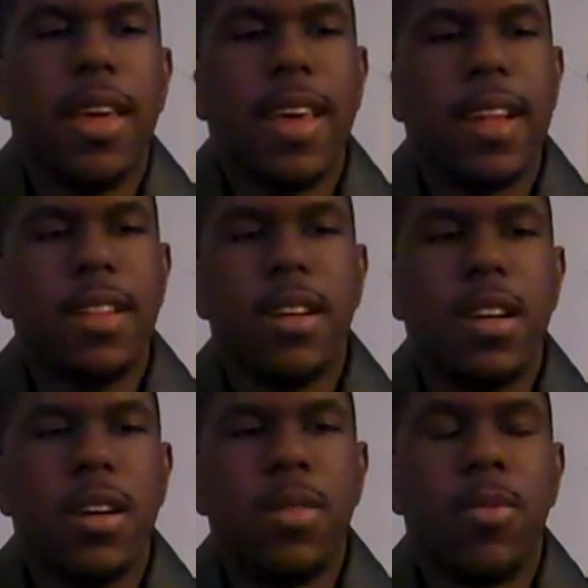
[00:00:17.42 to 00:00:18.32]
And
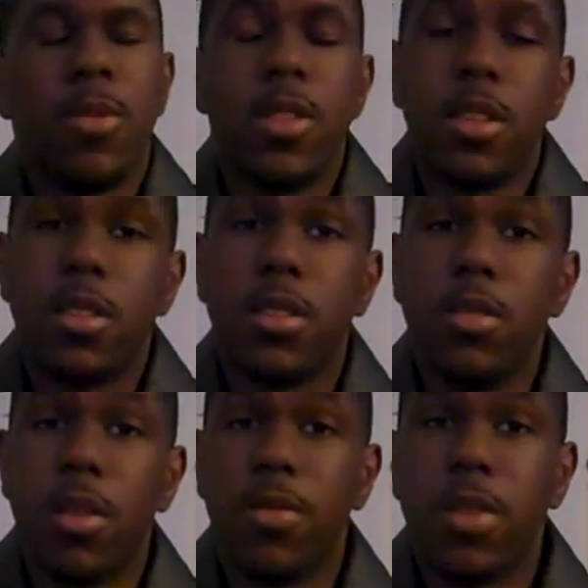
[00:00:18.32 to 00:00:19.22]
when there's a new
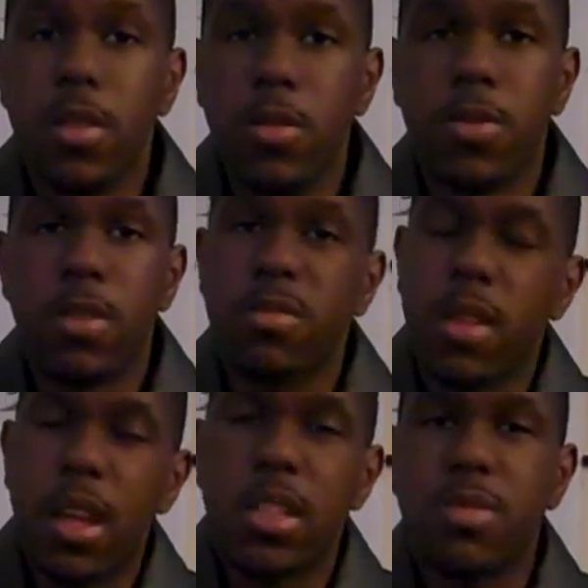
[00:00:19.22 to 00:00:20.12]
review from
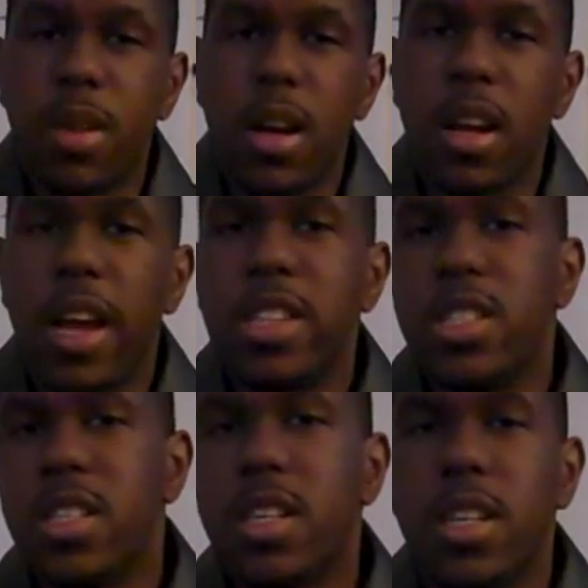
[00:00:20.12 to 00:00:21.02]
GameSpot,
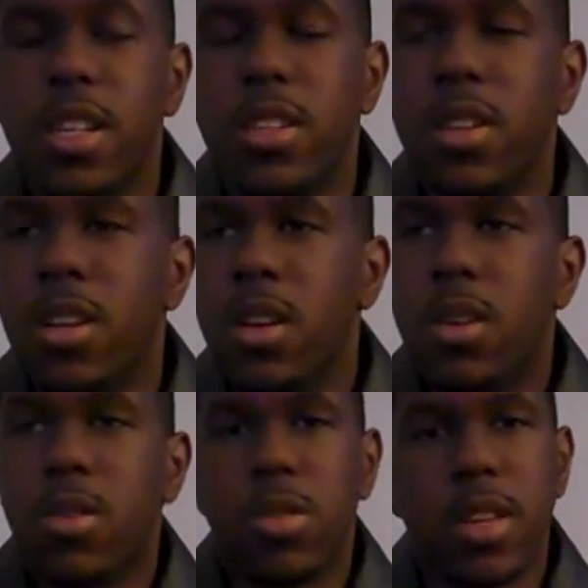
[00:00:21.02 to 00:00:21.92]
IGN,
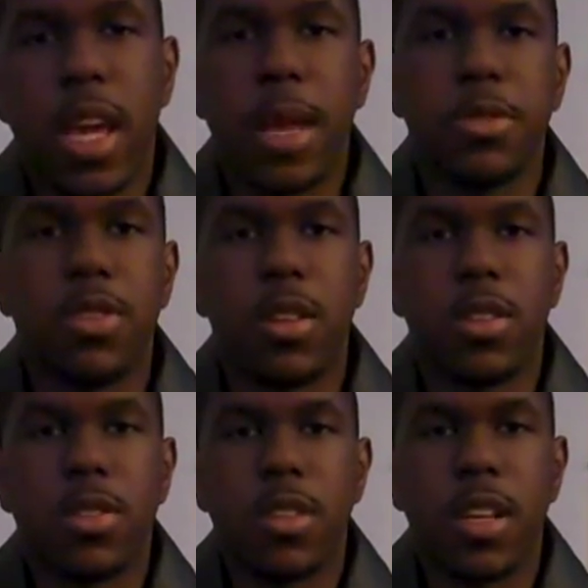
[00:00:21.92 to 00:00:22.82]
or Game
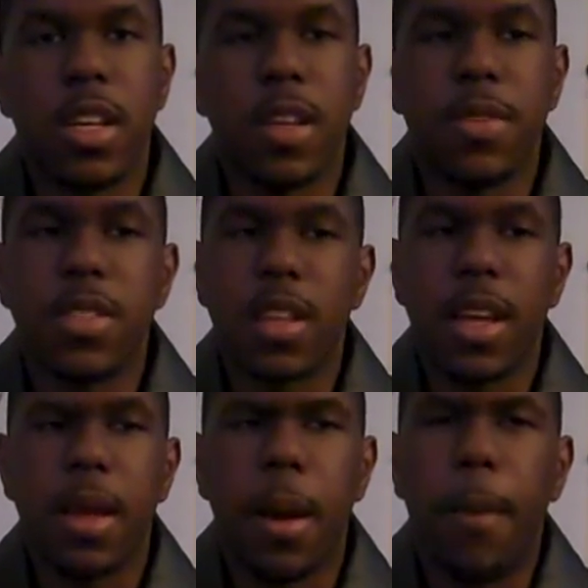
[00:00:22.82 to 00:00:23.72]
Trailers, and if it's
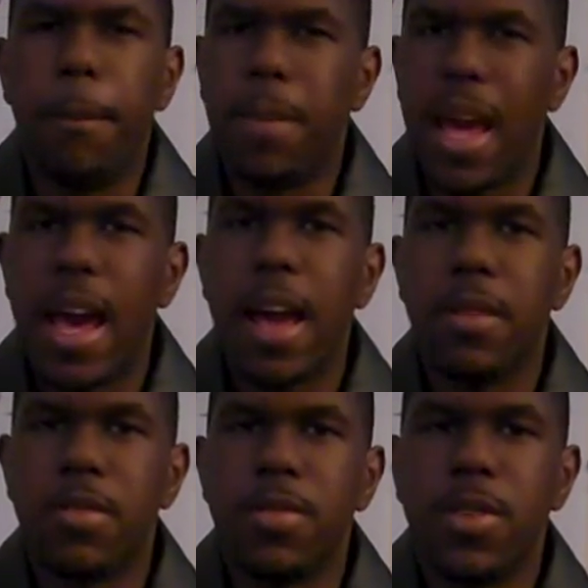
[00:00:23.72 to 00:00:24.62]
like a
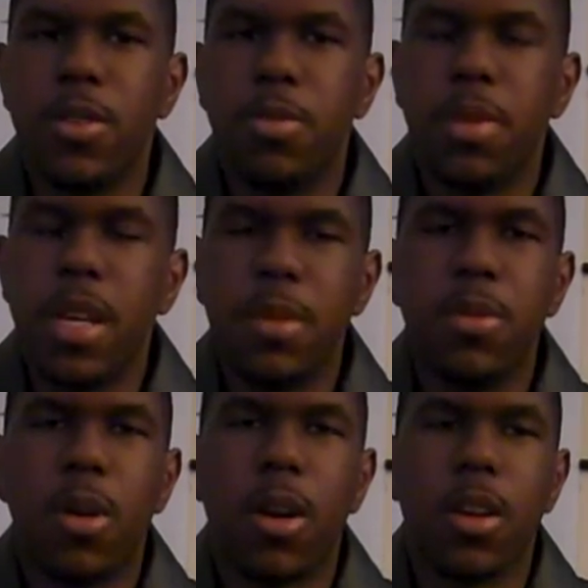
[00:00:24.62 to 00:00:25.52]
bad review,
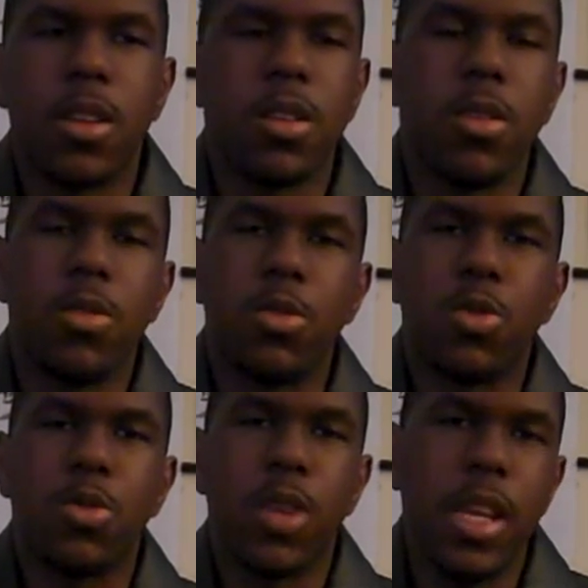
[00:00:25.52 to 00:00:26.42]
people are gonna go
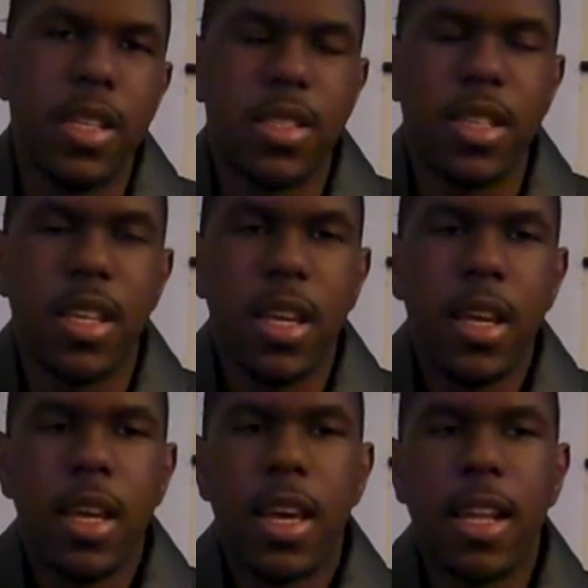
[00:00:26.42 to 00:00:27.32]
crazy,
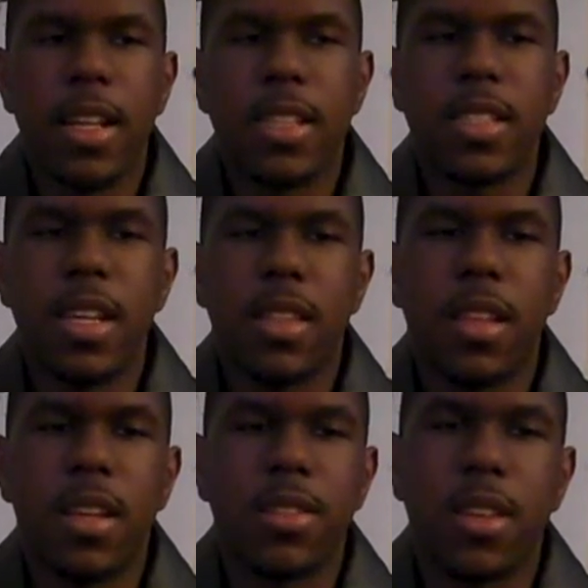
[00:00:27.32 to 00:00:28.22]
and they say
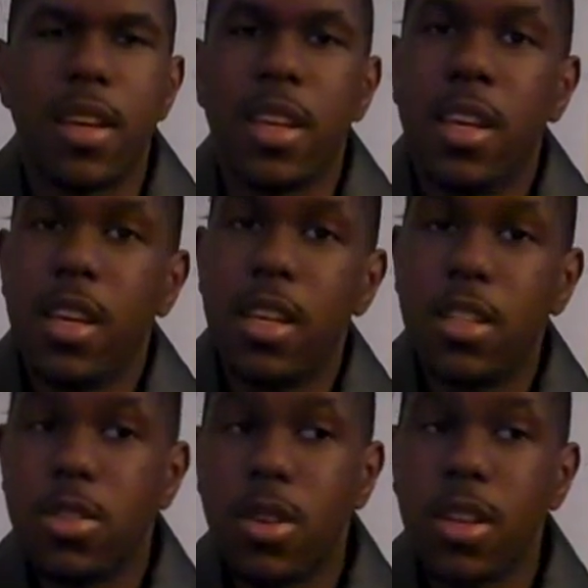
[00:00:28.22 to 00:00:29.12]
things like
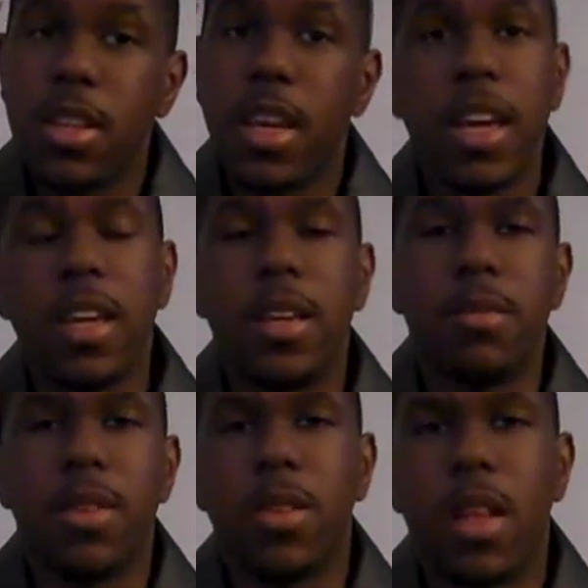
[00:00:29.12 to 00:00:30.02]
"enjoy the game"
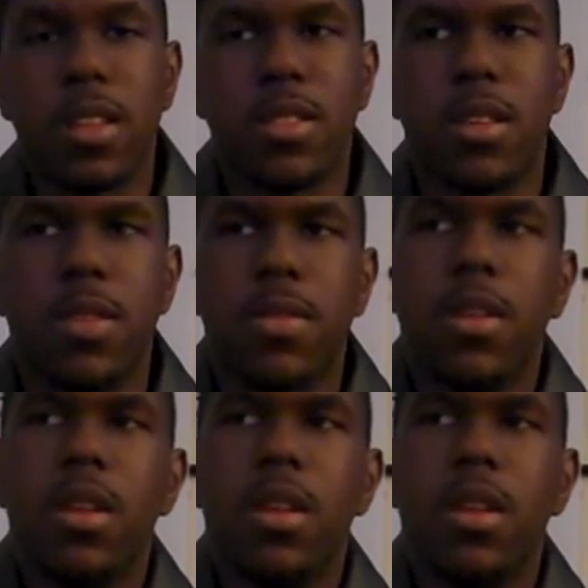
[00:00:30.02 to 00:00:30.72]
and all that stuff.